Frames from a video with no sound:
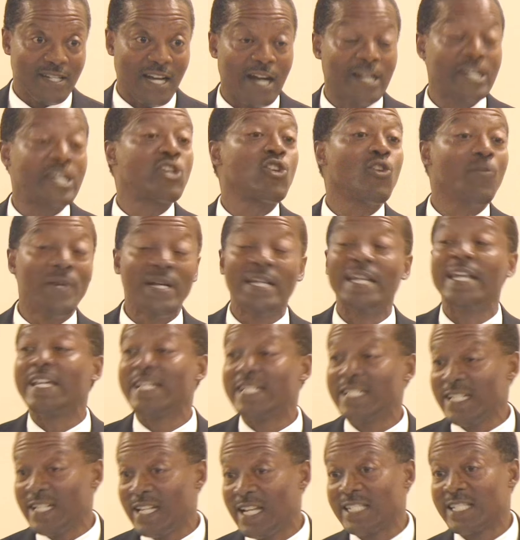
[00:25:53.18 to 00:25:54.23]

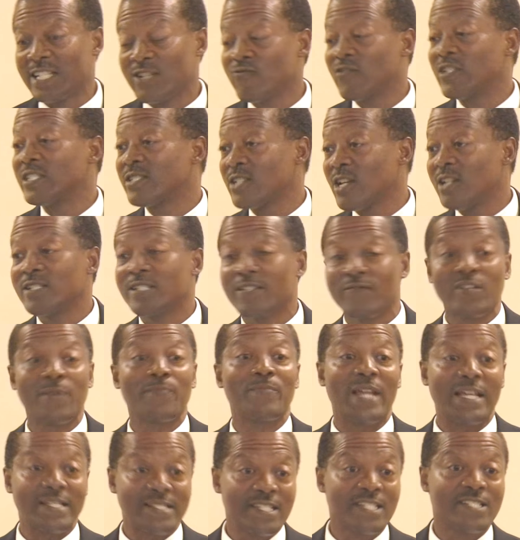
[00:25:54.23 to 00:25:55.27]
accumulated as a result of the
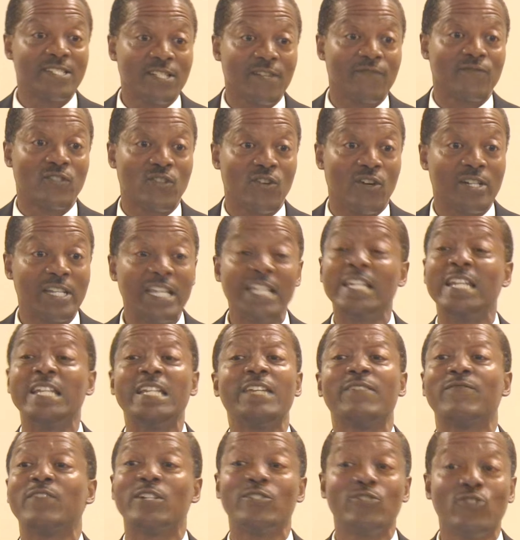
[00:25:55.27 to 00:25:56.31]
blessings of God. He didn't
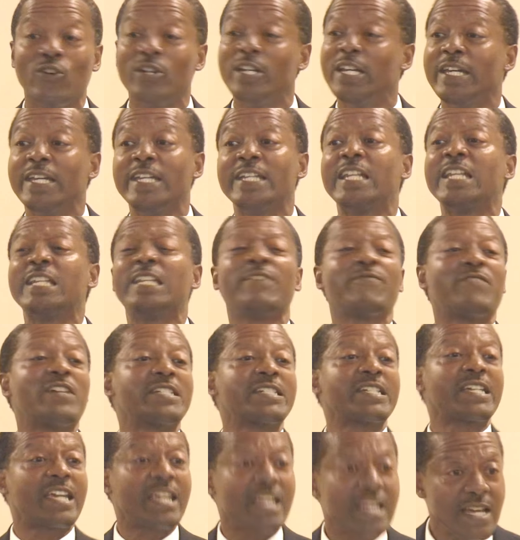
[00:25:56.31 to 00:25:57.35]
even know, he didn't
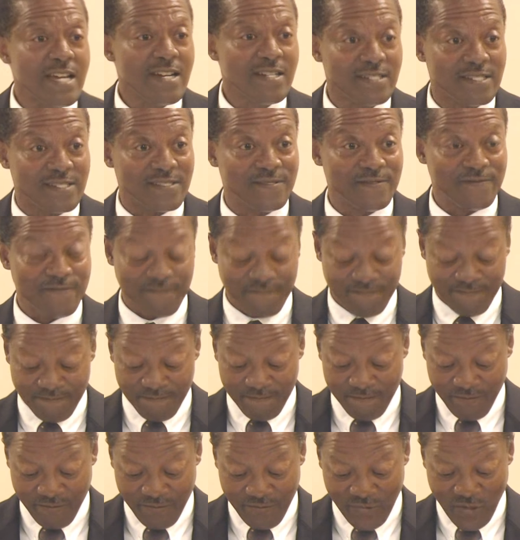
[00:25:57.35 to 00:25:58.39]
even care.
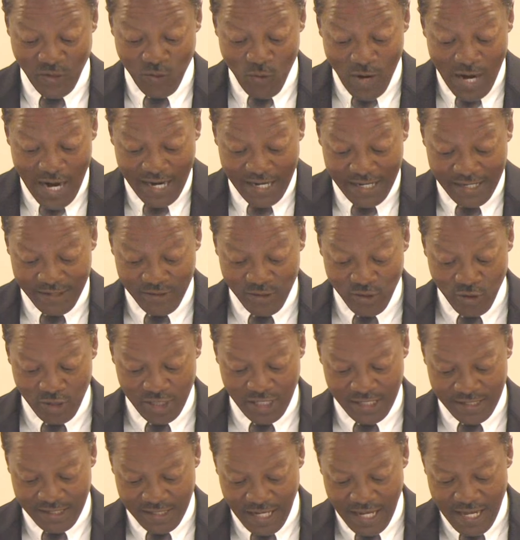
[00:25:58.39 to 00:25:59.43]
Why?
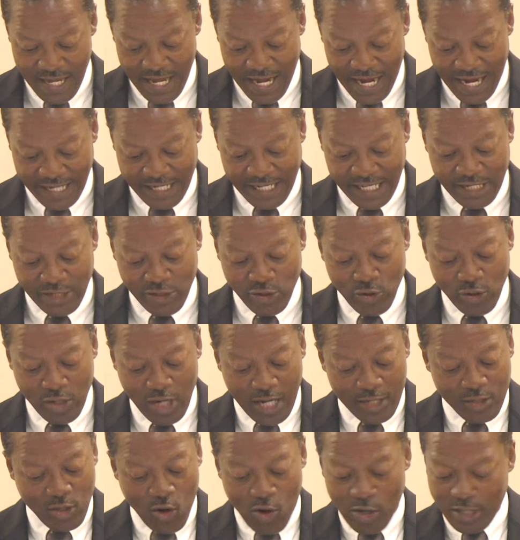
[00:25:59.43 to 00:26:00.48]
Notice, and he knew
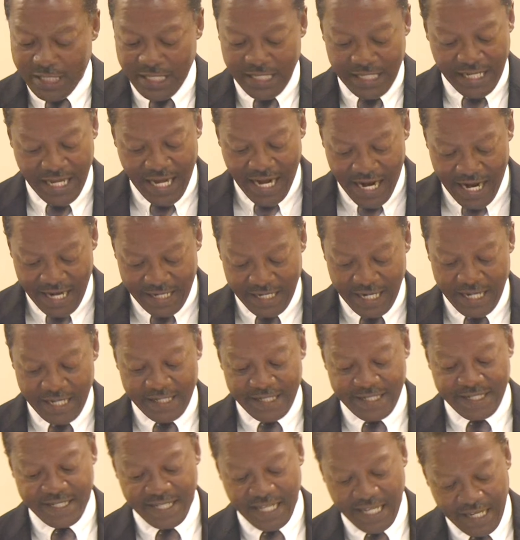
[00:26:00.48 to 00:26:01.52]
not aught he had
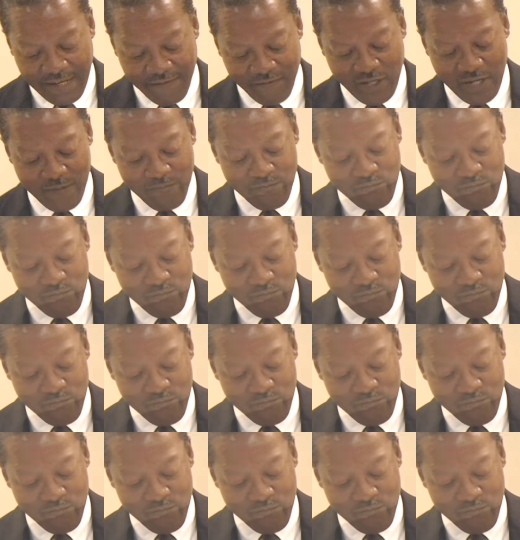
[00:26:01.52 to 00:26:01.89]
save the